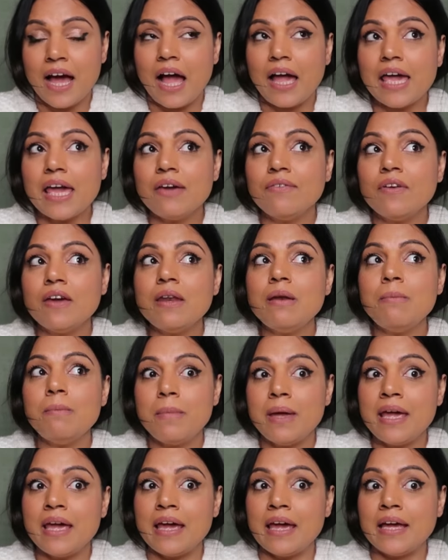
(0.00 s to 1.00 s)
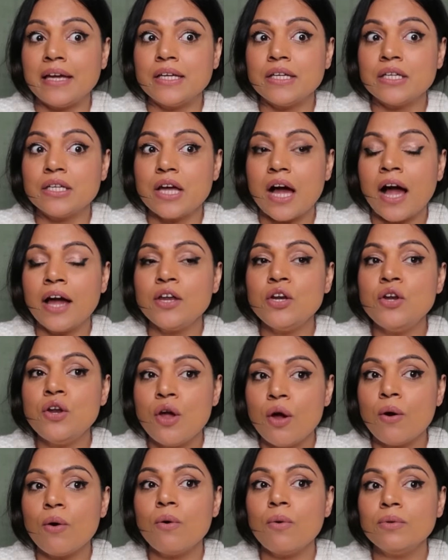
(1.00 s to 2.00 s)
Even me, I
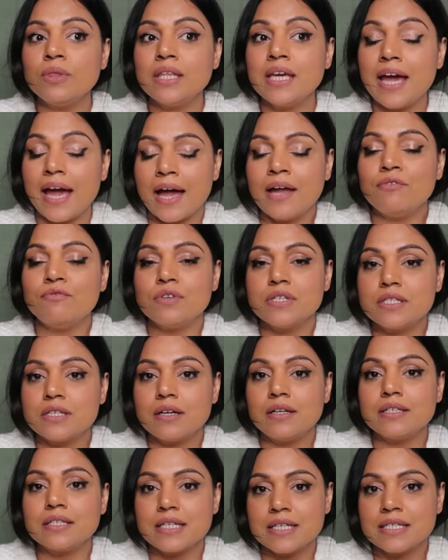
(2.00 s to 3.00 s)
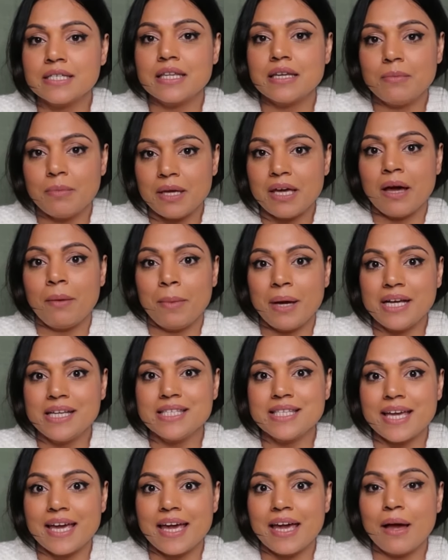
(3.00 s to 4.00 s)
know the end result is gonna be
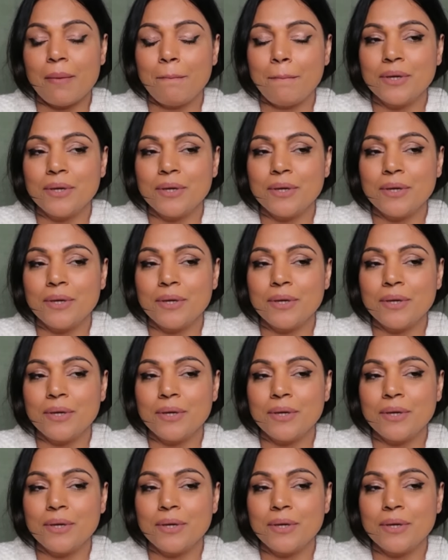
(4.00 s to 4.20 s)
amazing,